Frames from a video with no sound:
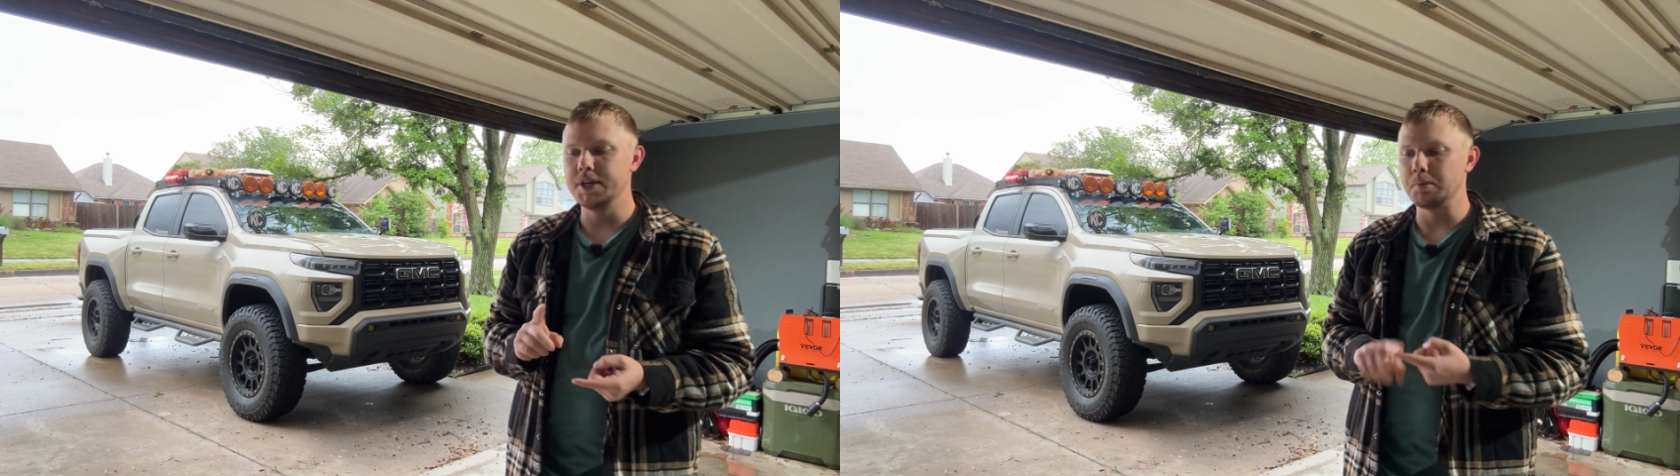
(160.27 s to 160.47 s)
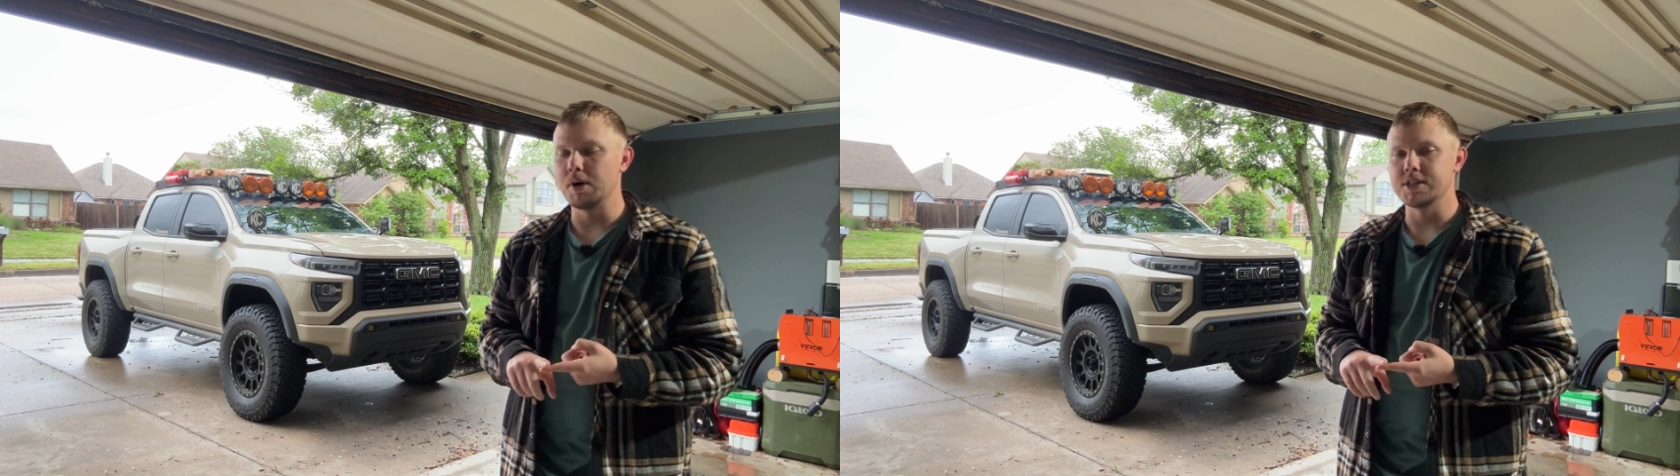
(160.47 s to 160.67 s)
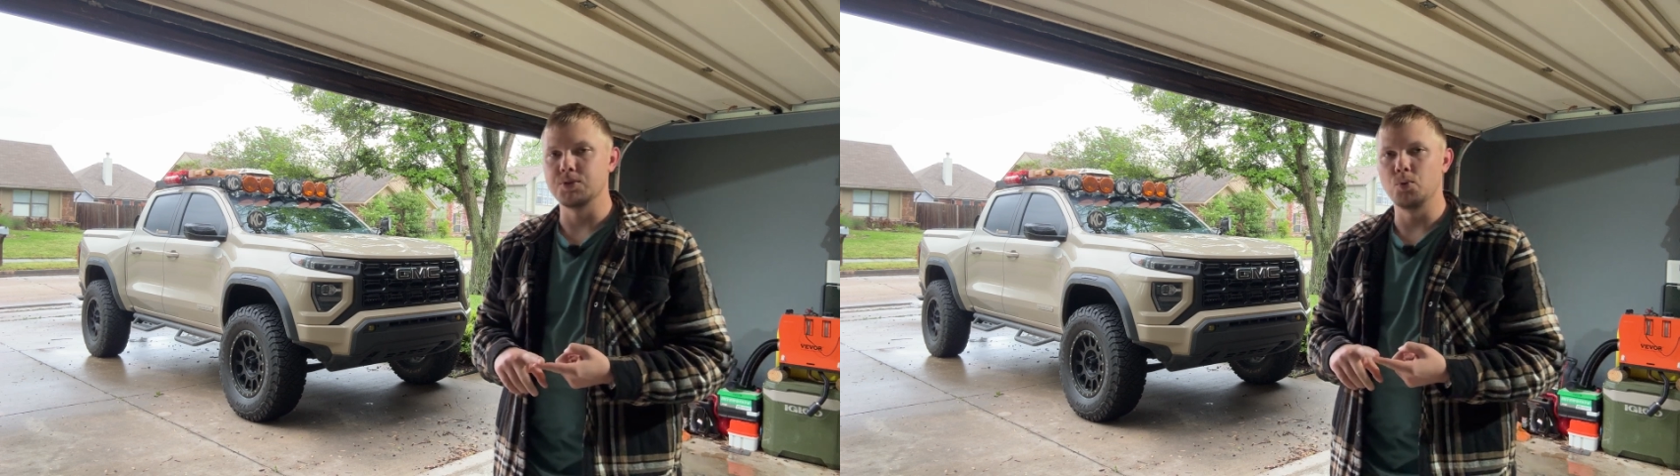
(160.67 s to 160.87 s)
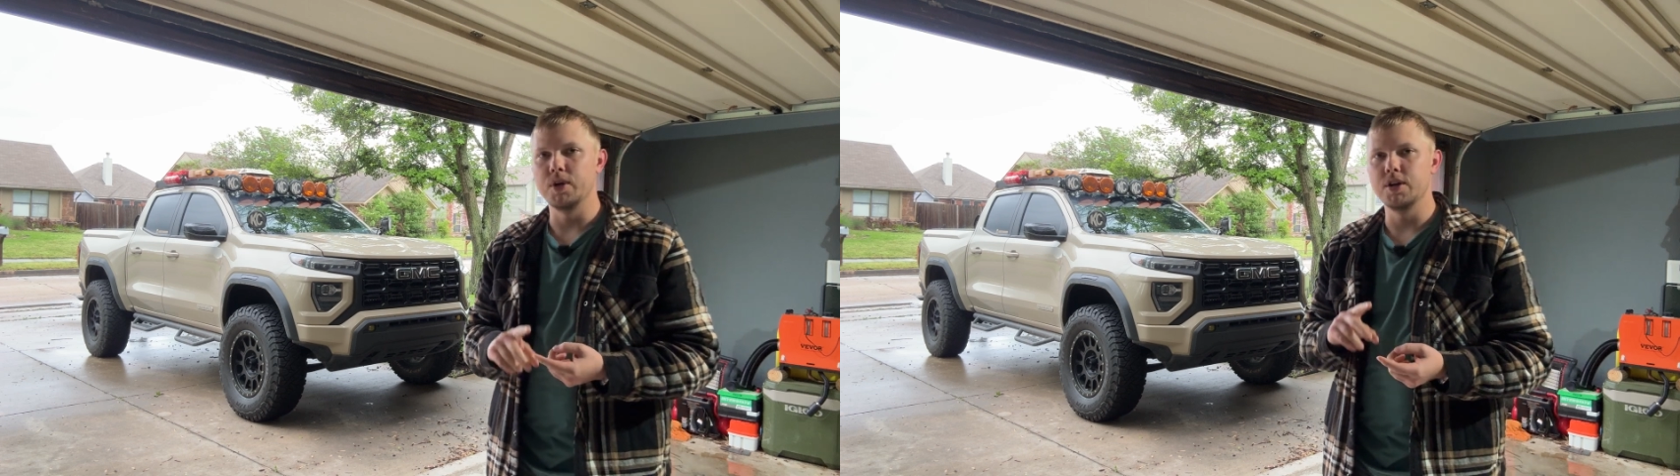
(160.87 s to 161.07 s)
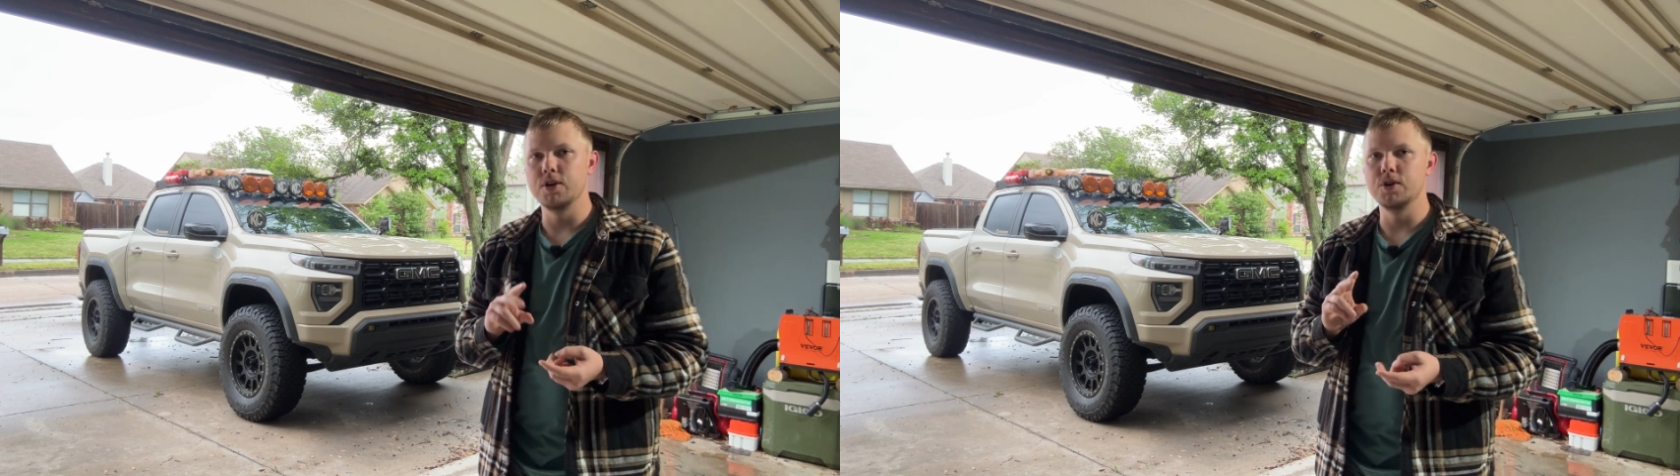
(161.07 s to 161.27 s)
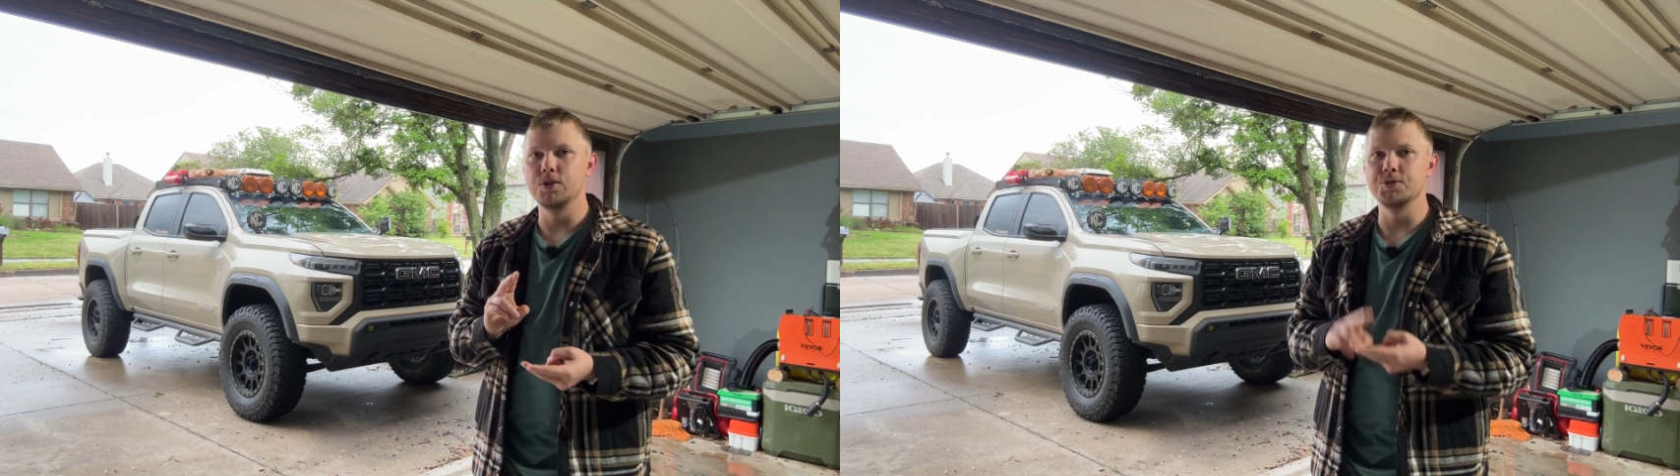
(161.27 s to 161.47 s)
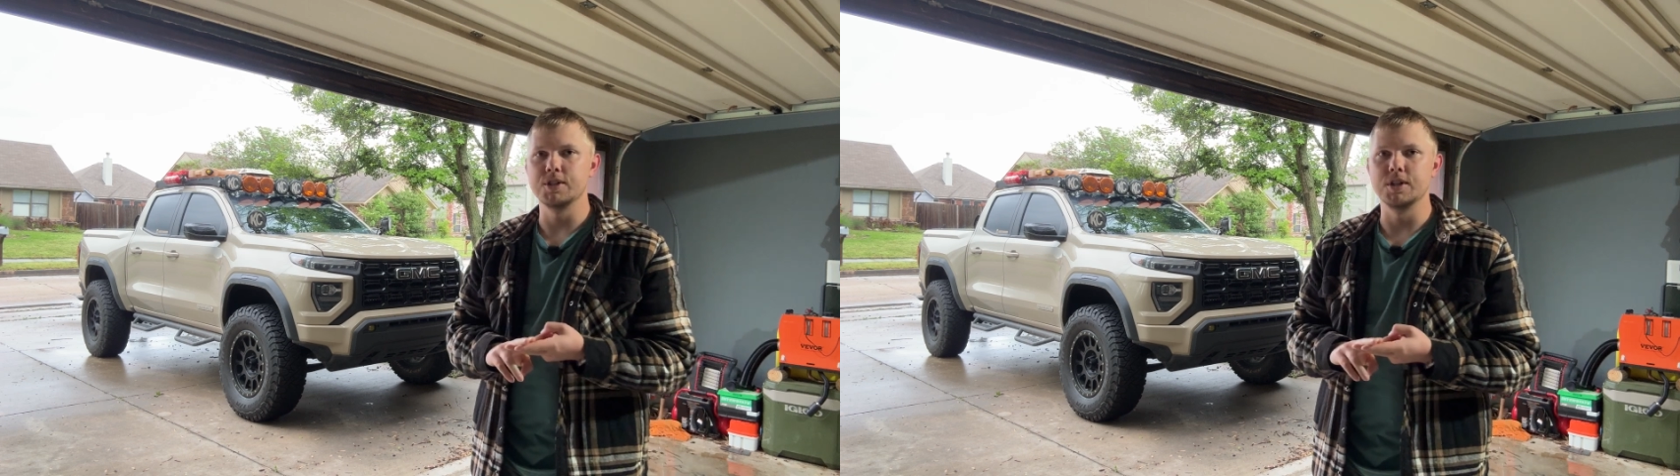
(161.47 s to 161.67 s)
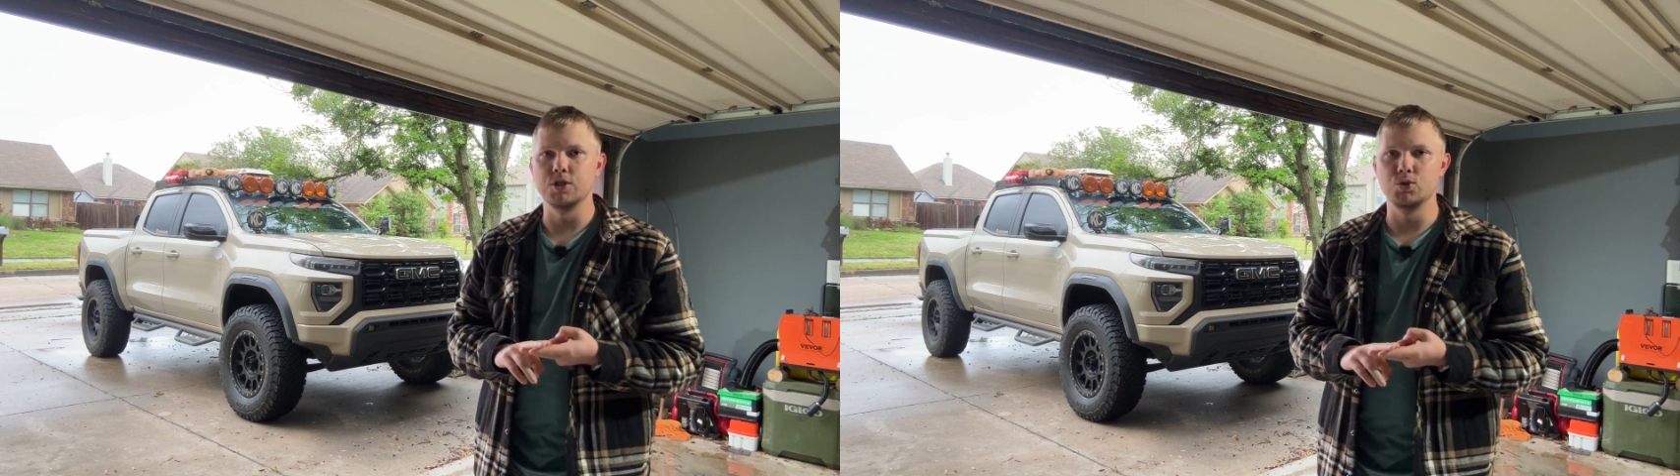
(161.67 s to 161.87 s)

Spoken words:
to buy some windows and a